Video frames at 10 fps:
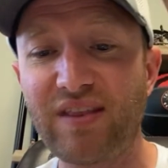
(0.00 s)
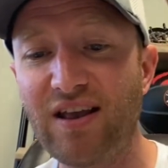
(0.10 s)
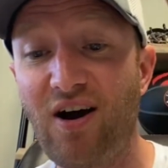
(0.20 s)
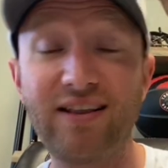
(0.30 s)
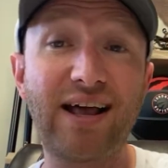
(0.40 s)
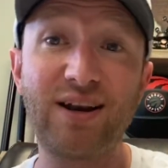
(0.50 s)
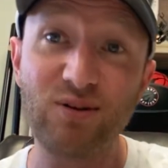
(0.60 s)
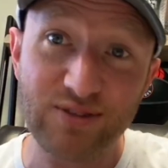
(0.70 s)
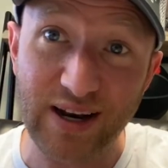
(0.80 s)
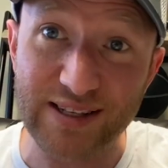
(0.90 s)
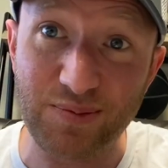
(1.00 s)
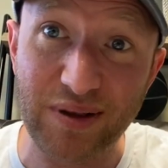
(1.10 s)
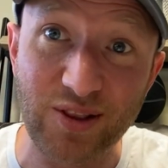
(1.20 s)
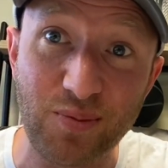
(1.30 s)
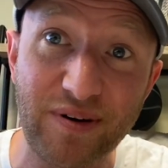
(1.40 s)
on that note, today's gonna
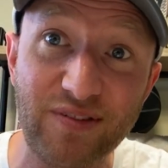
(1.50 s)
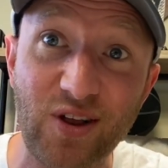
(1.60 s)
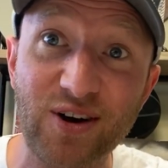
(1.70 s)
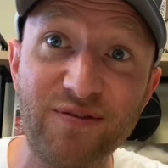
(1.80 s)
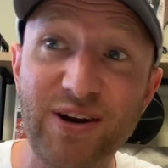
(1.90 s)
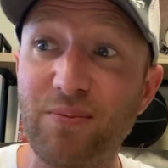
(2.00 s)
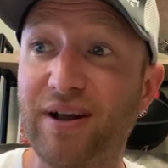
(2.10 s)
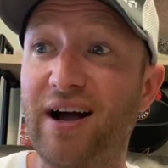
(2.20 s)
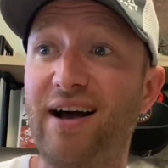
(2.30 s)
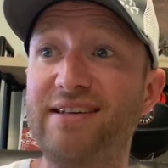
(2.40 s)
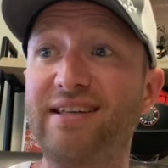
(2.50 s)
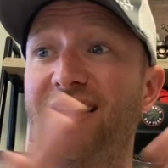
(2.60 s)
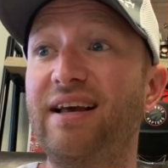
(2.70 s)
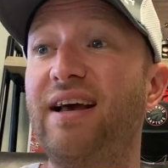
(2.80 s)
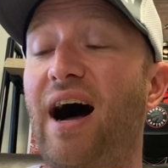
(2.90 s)
be a little bit of a longer video because
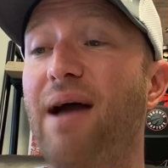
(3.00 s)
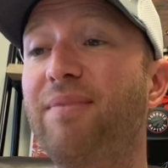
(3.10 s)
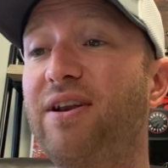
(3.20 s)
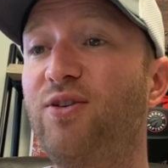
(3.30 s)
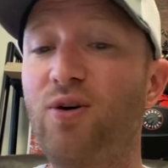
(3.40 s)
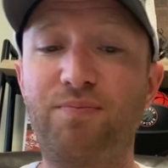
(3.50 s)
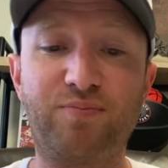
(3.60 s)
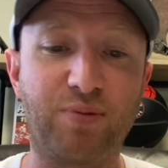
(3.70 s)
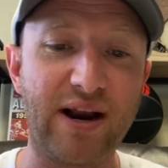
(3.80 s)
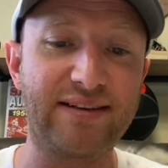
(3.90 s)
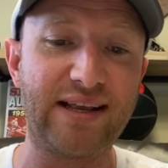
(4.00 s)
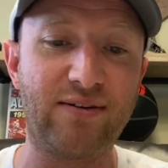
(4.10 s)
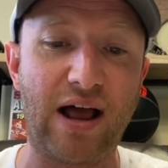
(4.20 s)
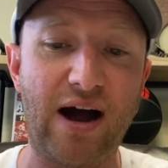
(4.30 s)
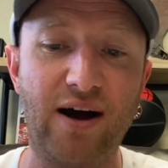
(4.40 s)
I'm going to do a
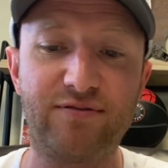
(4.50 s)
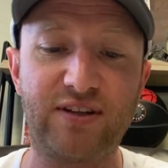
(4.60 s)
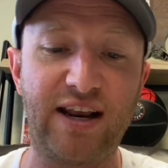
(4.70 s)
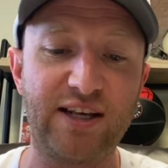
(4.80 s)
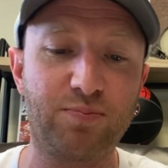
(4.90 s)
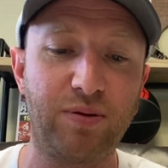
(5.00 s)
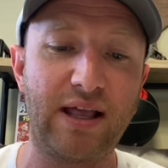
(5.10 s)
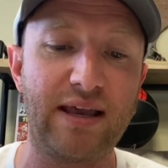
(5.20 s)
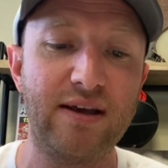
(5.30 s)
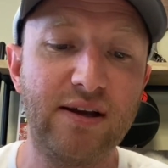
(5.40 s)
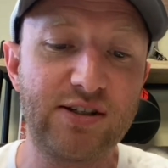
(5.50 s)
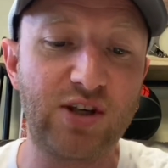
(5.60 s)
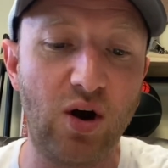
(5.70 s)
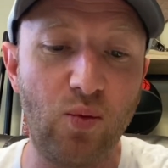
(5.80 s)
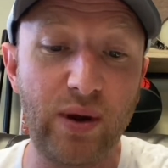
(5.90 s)
breakdown of today's play.
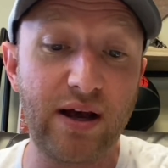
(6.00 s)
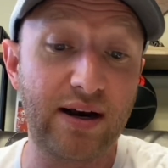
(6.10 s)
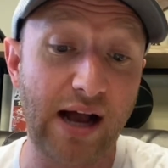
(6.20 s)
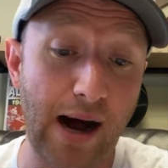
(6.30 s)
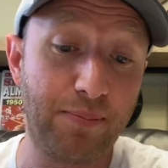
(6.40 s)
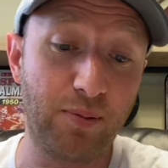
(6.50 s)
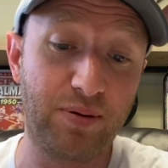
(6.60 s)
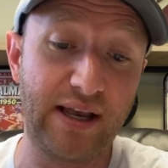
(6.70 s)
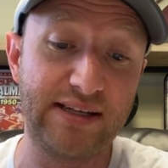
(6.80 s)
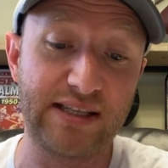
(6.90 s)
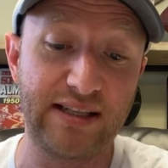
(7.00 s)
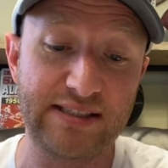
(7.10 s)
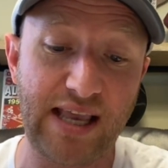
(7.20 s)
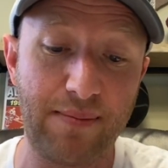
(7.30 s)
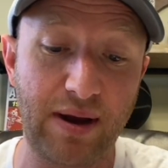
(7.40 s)
So we got a couple plays in
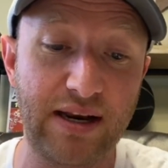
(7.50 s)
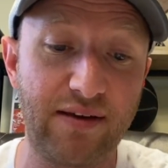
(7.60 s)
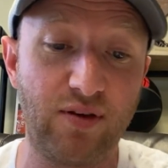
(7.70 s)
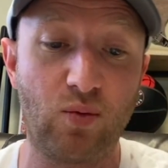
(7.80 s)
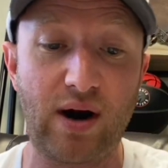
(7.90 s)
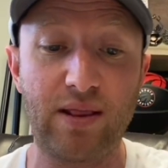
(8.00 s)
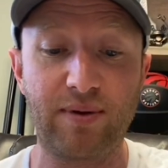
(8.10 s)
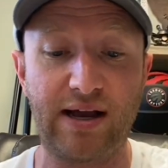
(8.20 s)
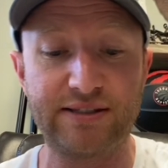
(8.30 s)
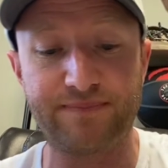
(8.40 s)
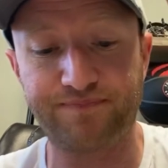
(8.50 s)
this game. I'm going to give you one of them, guys.